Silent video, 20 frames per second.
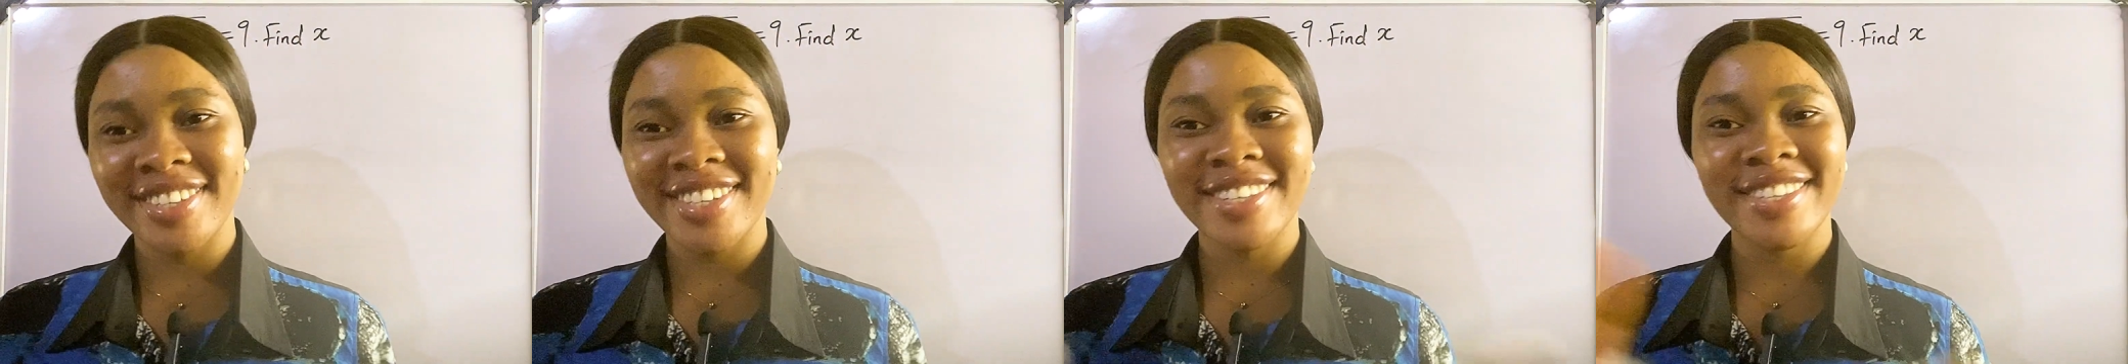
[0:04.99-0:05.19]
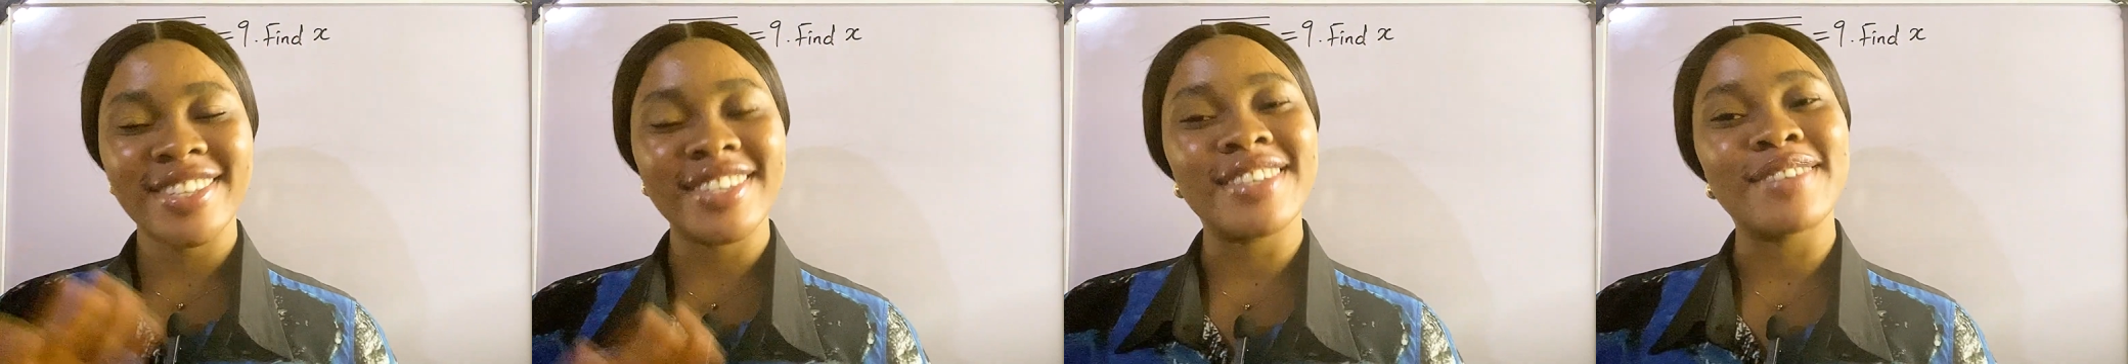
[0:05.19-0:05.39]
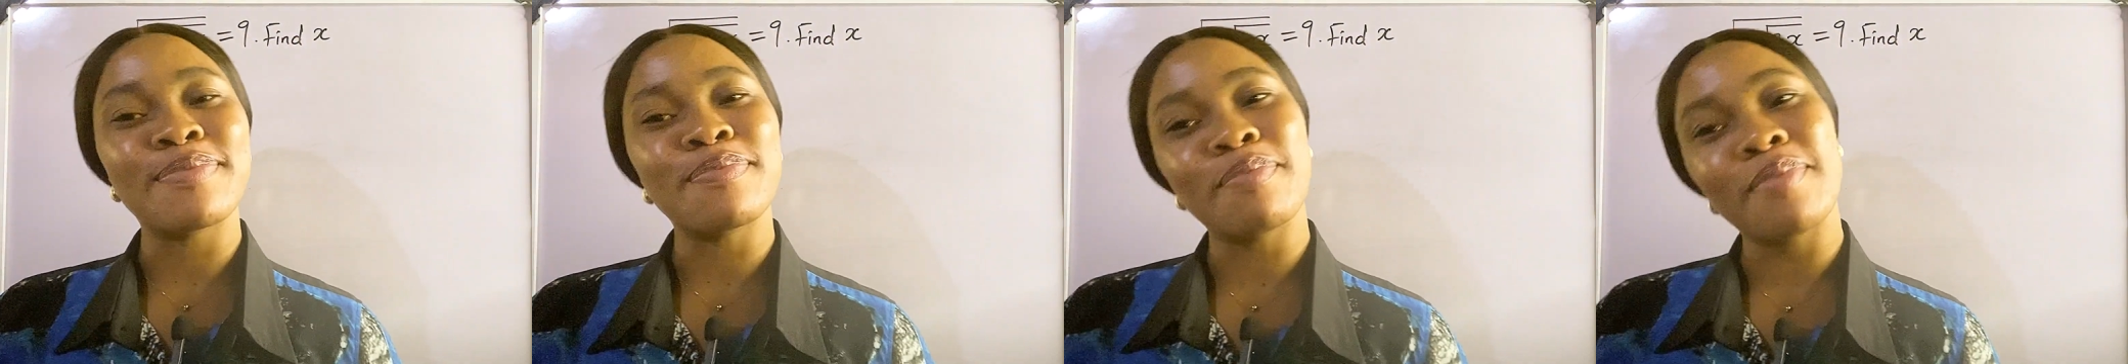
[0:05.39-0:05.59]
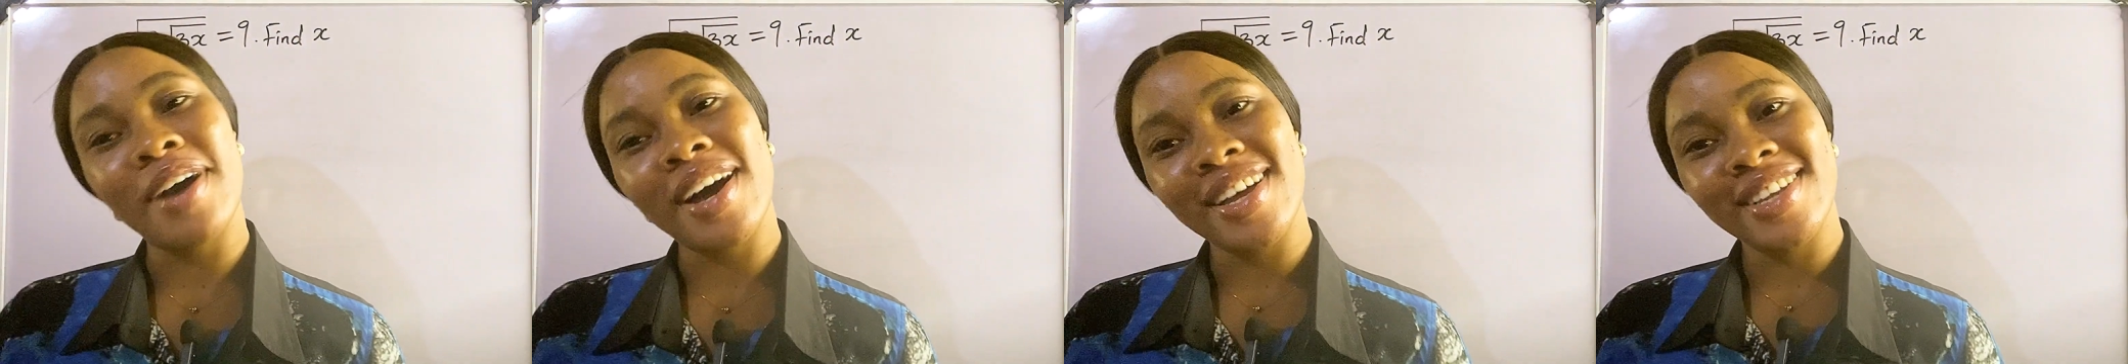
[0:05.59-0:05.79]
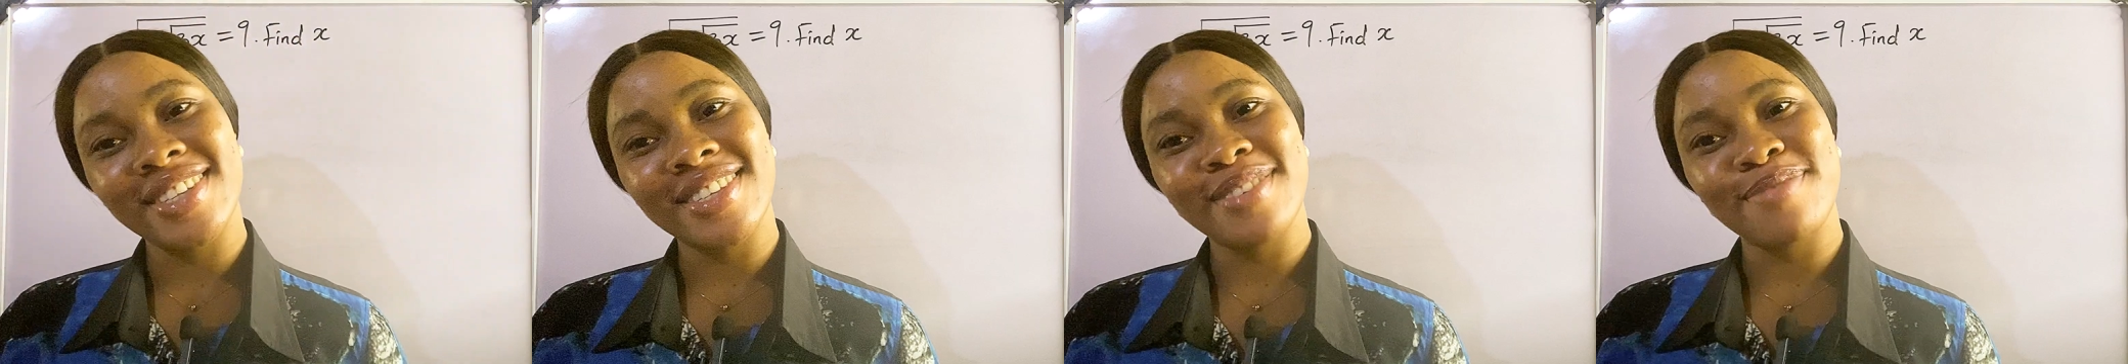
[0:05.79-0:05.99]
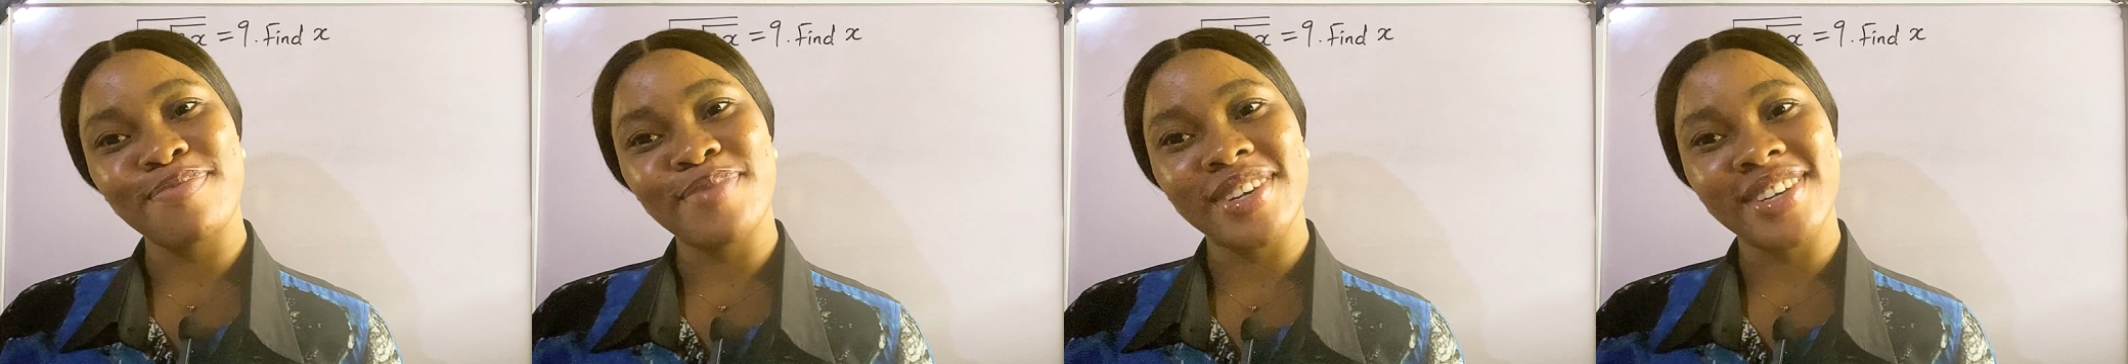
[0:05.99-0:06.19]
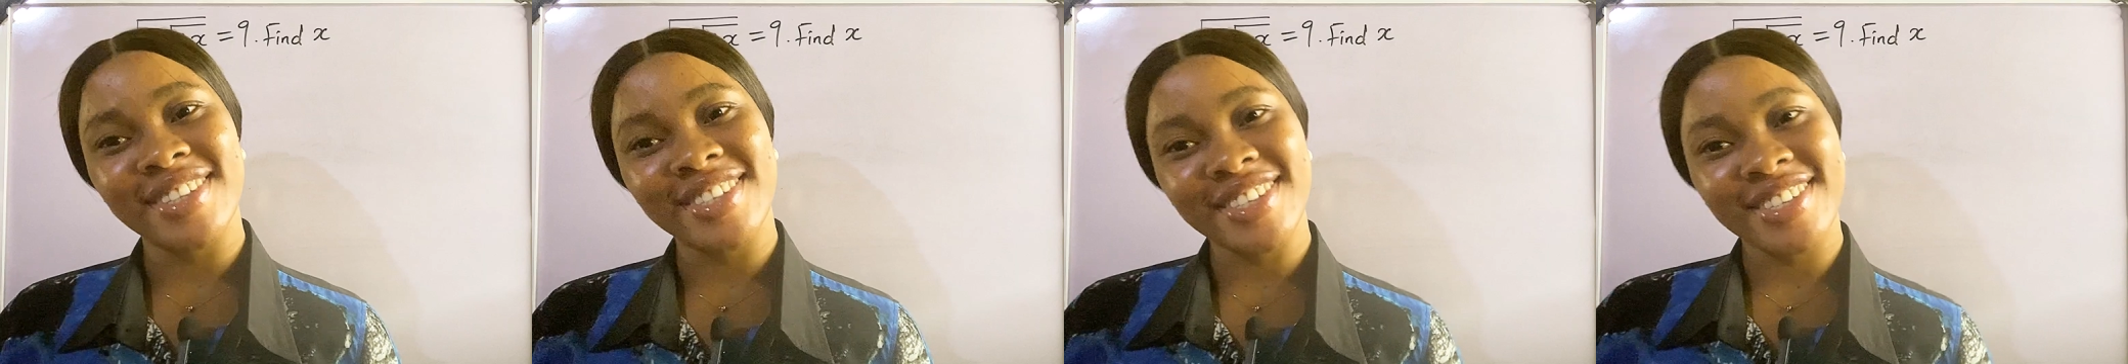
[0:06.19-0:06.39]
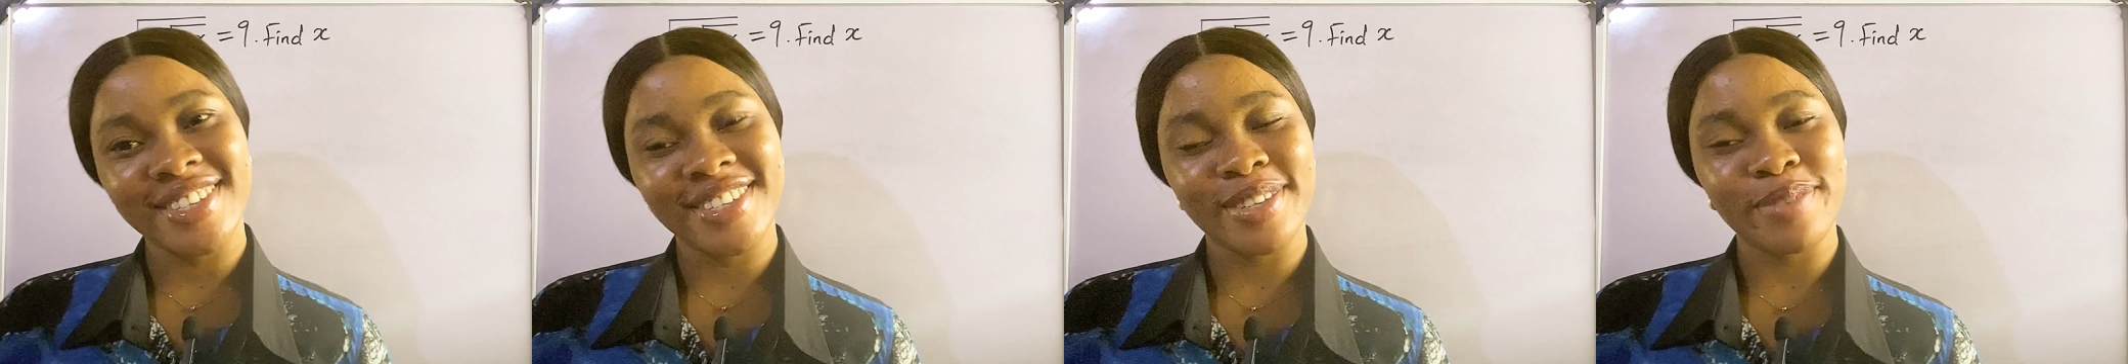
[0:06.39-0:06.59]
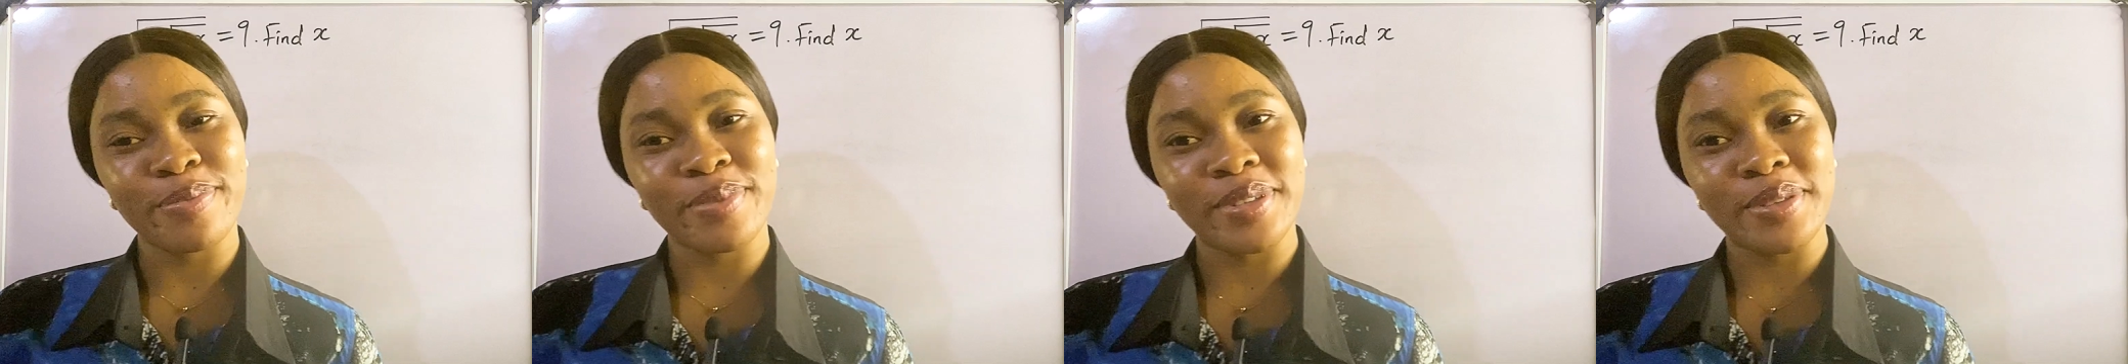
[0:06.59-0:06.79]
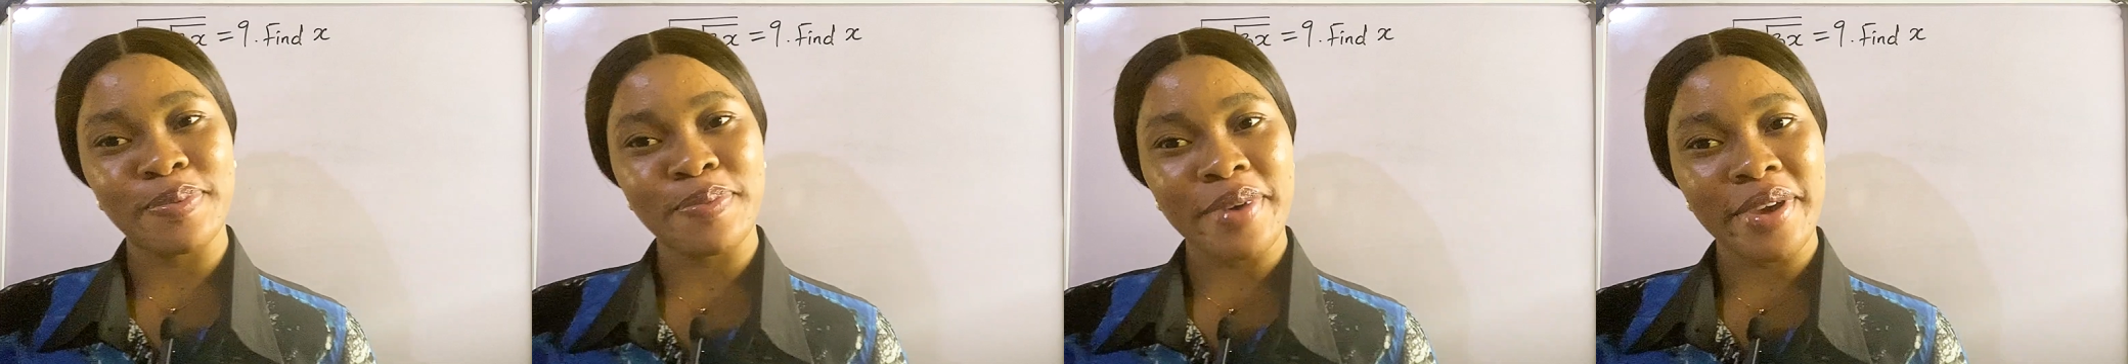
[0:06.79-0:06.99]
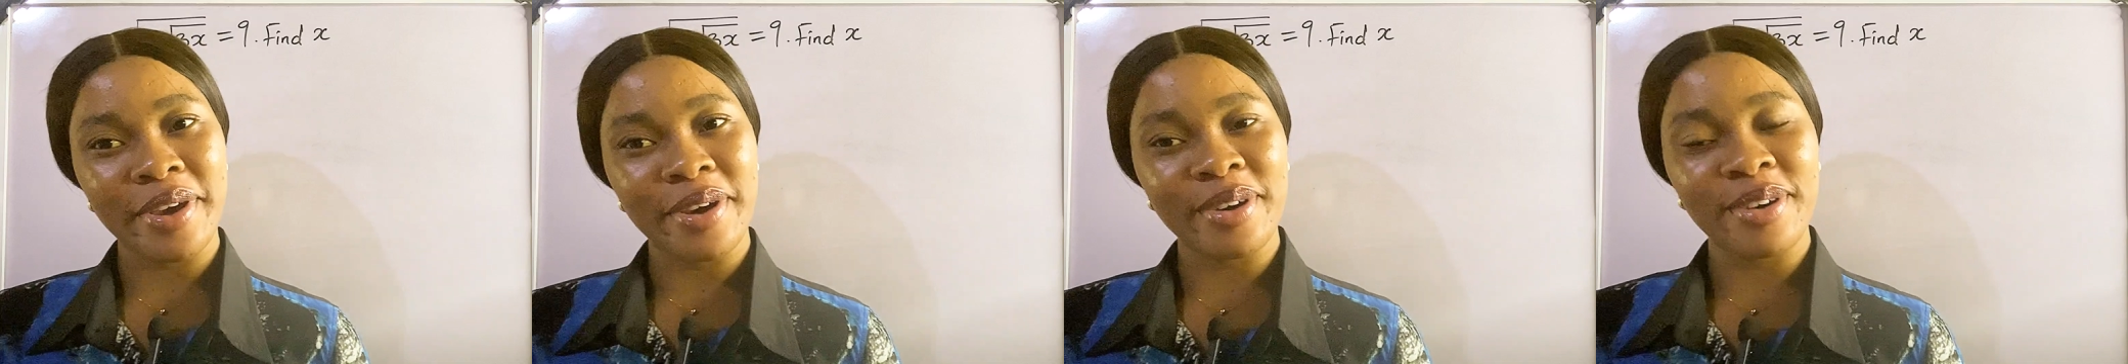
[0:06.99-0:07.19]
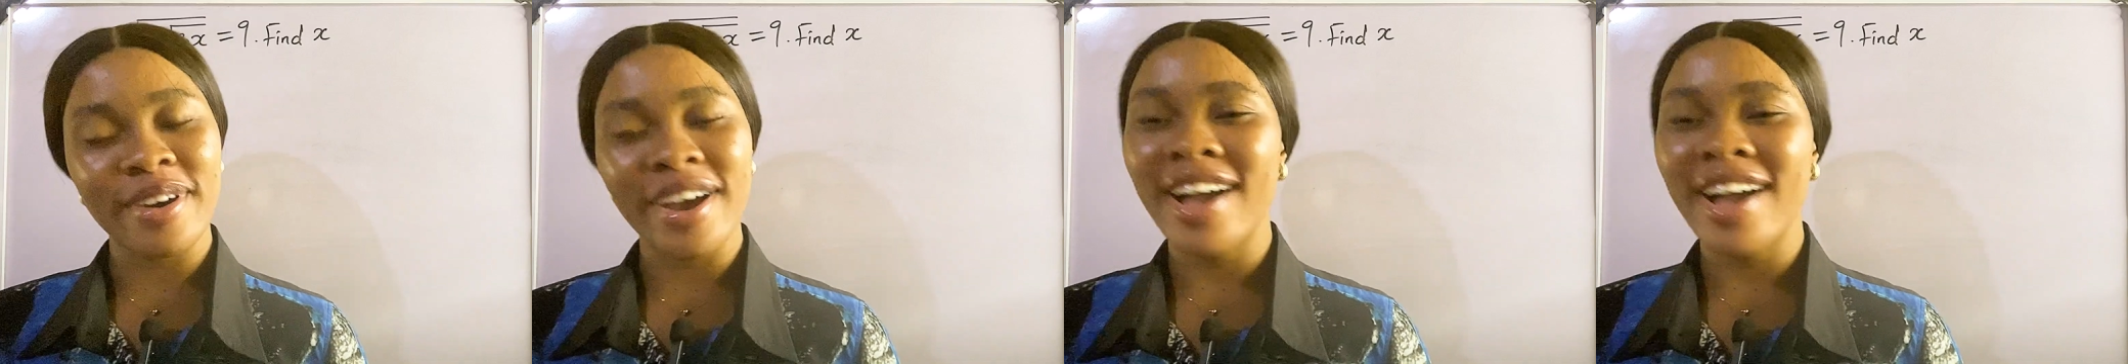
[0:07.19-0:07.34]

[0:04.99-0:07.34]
This is Maths Made Easy with Pearl,